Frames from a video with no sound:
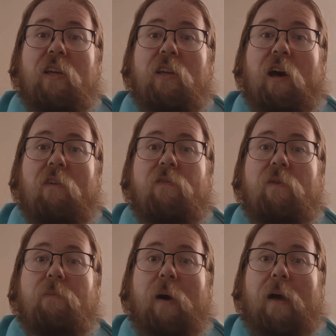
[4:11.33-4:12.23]

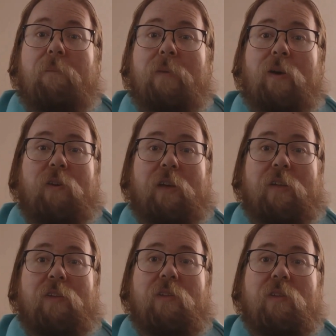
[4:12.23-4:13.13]
loved by
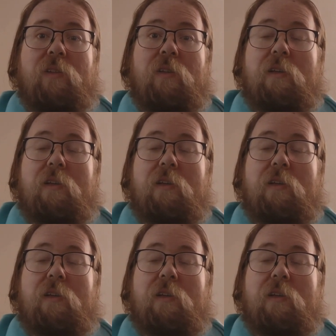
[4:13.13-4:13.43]
millions.